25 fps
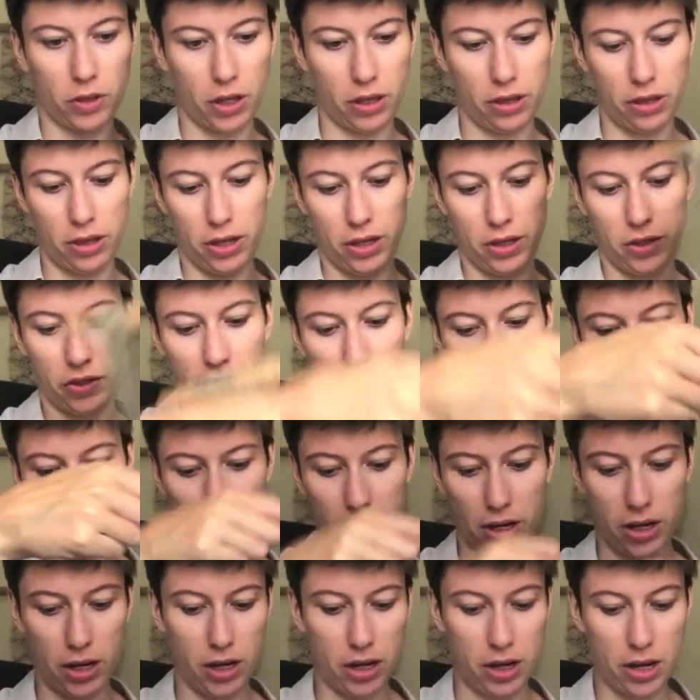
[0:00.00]
This
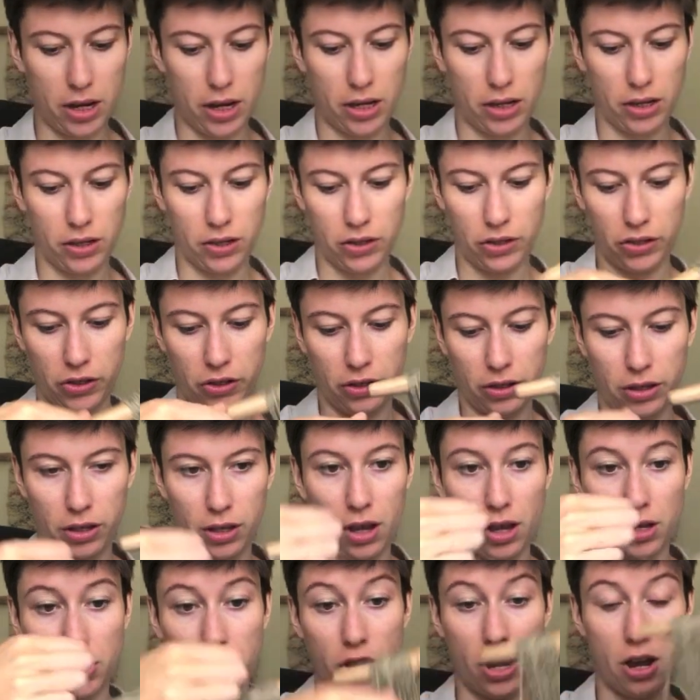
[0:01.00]
is
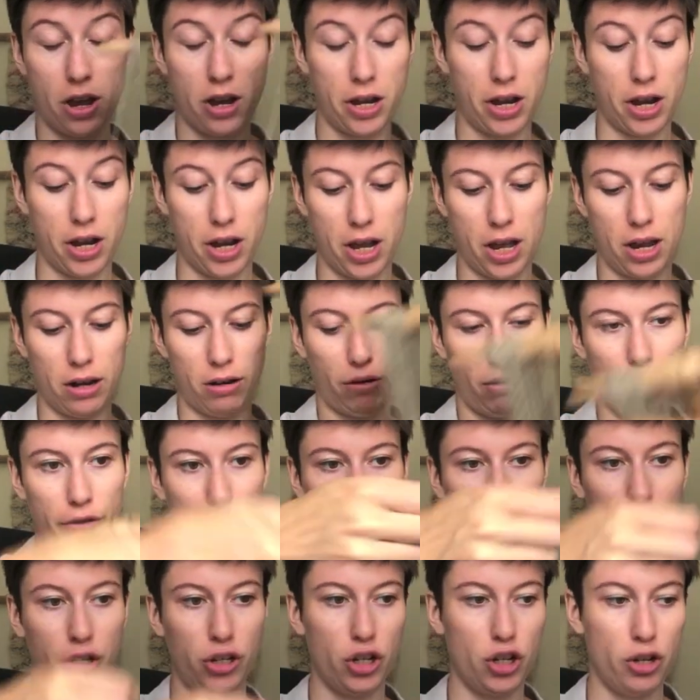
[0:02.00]
the darker colour
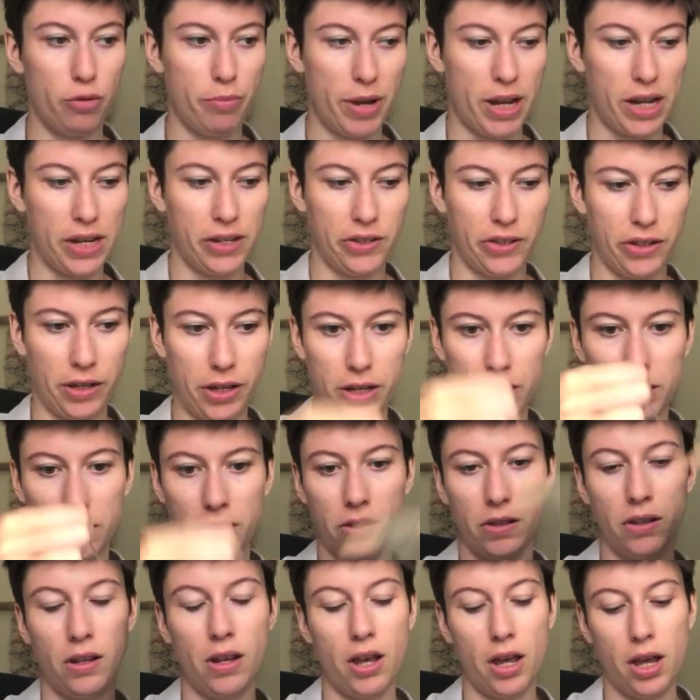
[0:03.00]
of the two
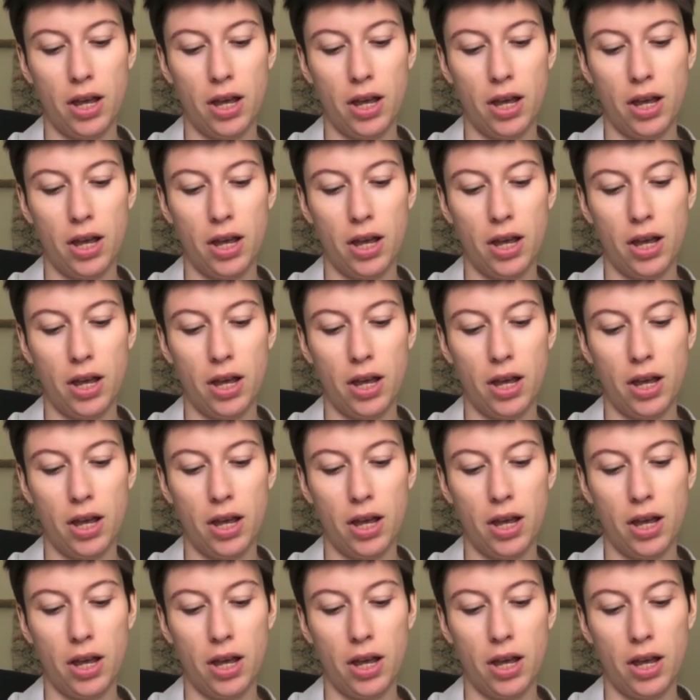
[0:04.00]
bases,